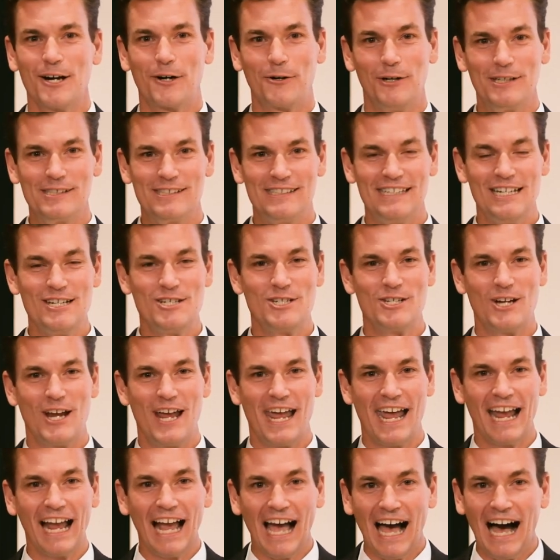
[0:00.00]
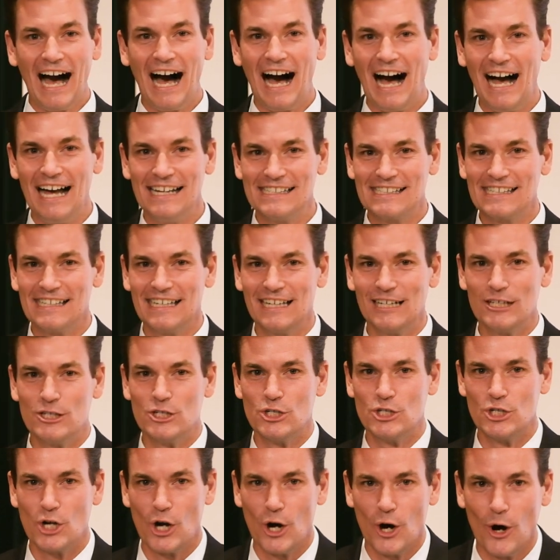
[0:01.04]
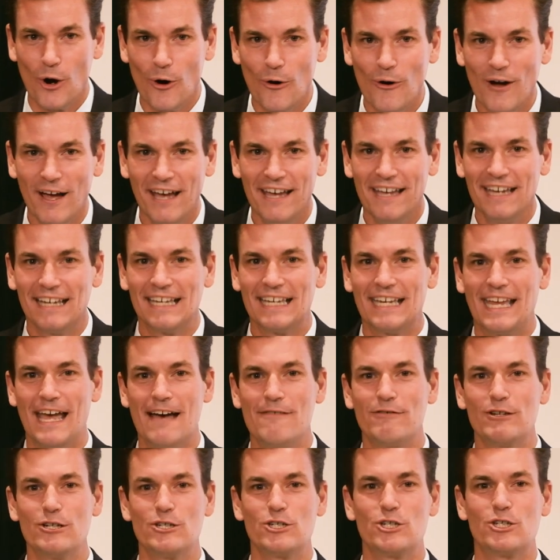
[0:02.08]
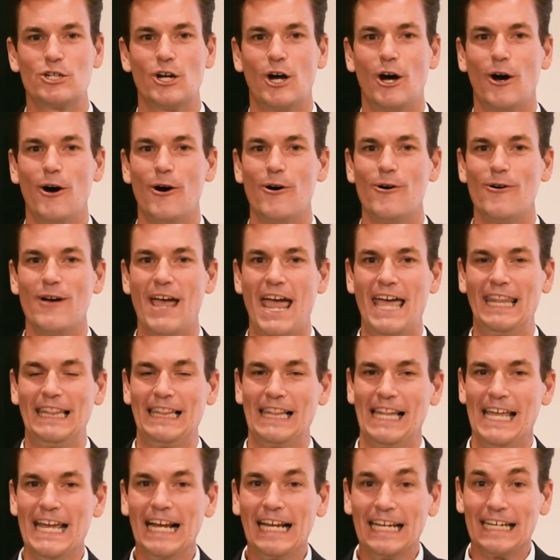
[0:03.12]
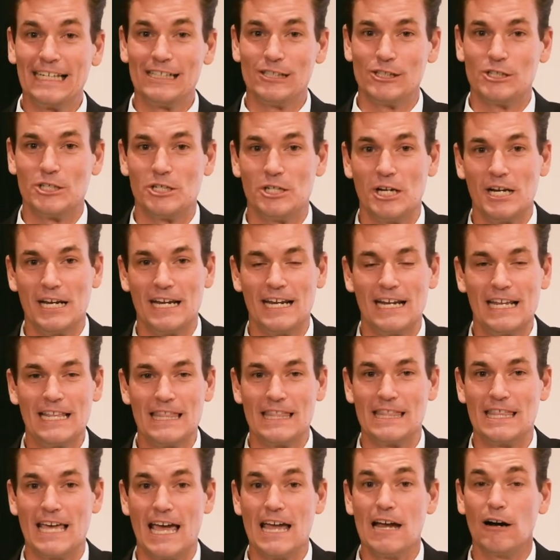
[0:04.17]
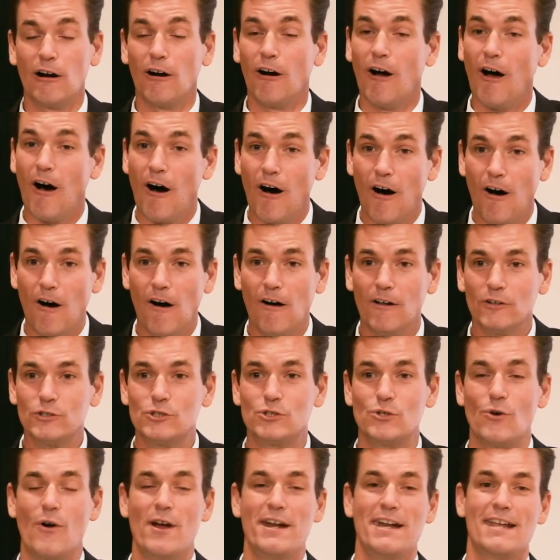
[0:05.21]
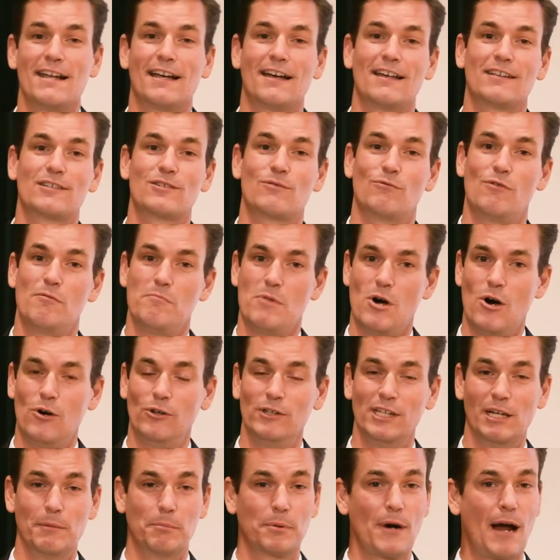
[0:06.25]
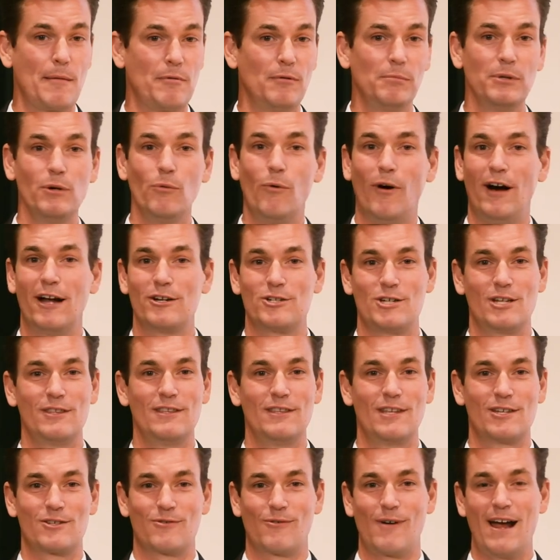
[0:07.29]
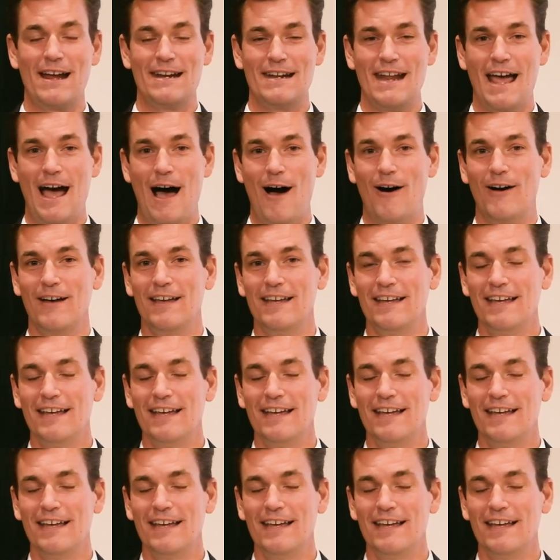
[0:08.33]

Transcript: Christy Jing, Isling Joe, Kevin Cho, and Lincoln Shi, they are all joining us remotely, probably watching this right now.